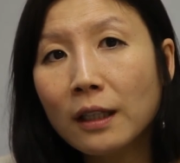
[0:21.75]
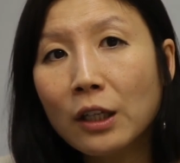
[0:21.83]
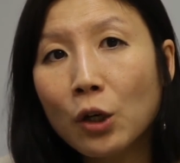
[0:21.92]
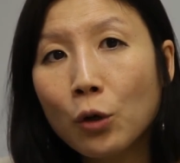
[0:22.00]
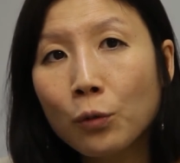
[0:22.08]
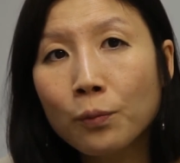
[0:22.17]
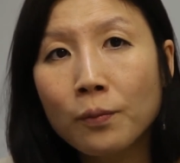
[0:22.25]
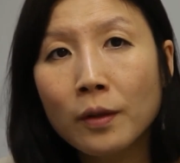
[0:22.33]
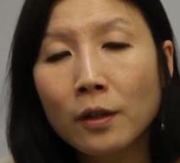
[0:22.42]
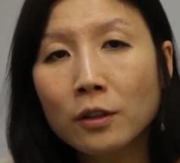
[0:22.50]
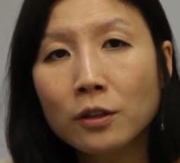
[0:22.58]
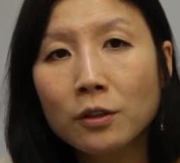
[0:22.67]

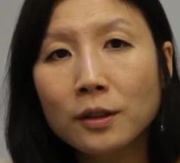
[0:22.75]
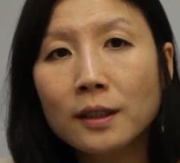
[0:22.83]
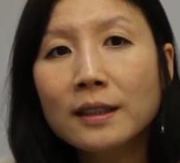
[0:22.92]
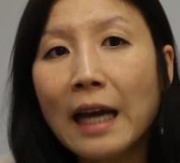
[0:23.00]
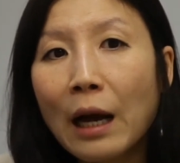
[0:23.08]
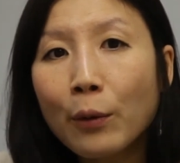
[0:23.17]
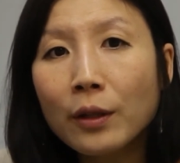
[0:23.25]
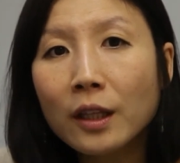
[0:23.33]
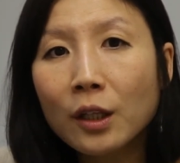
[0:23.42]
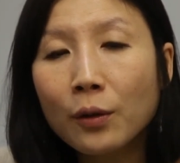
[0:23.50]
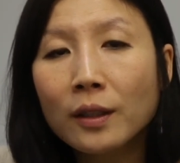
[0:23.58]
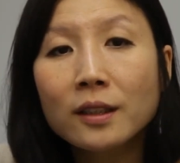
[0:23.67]
to sit down
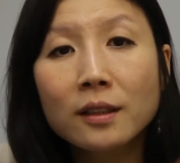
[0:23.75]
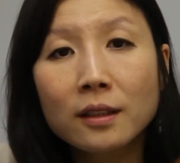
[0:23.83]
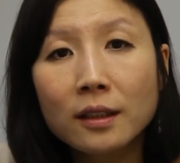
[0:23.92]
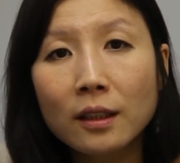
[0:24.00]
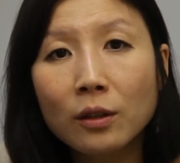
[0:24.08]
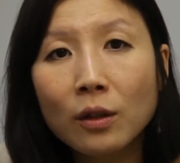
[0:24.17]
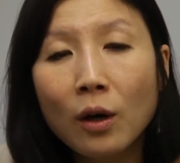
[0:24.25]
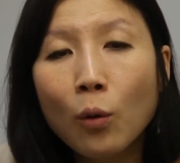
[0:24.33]
with you and listen to you?